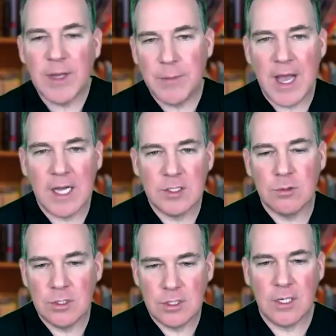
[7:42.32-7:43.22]
the past.
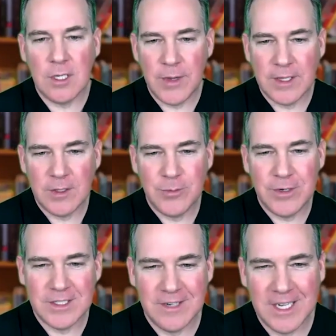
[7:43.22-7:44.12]
We'll just talk yeah. about
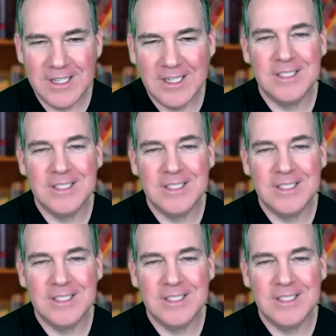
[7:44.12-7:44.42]
now okay. it's